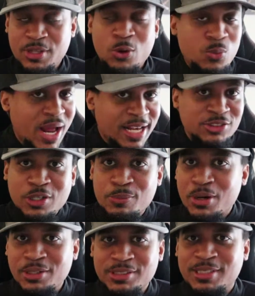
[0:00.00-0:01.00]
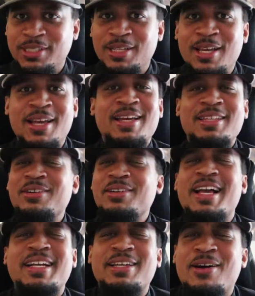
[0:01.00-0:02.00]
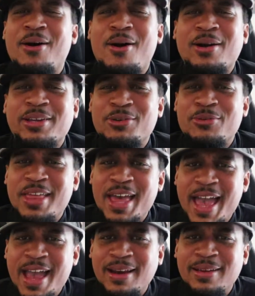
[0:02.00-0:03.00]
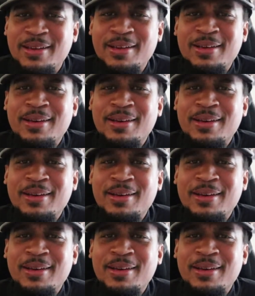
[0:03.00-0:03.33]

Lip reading: A rational person, they're not gonna argue that.